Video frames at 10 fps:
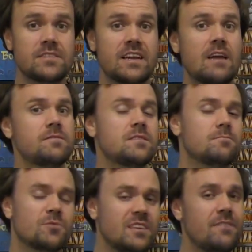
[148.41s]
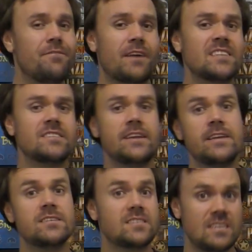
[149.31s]
to have some really
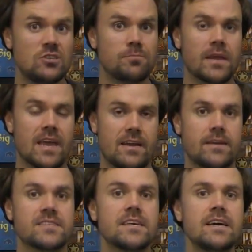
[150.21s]
fascinating siege mechanics.